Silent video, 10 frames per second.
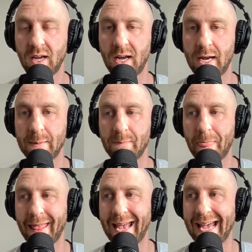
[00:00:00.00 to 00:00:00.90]

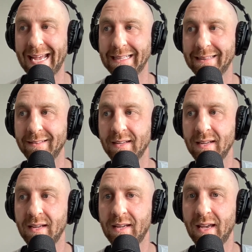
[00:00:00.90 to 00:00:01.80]
And
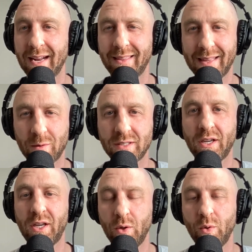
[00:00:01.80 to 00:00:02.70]
I think that was a
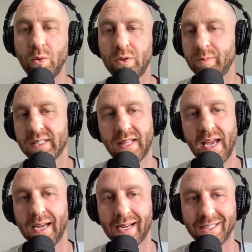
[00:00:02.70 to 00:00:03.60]
huge
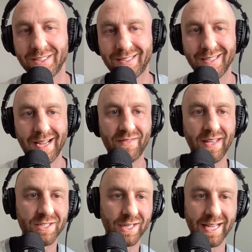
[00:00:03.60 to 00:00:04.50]
mistake. I just didn't have
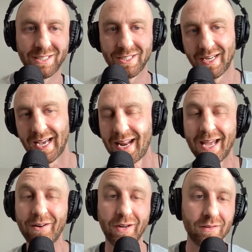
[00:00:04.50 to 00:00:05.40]
the education.
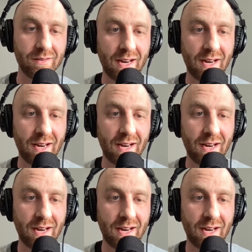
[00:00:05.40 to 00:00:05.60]
I don't know.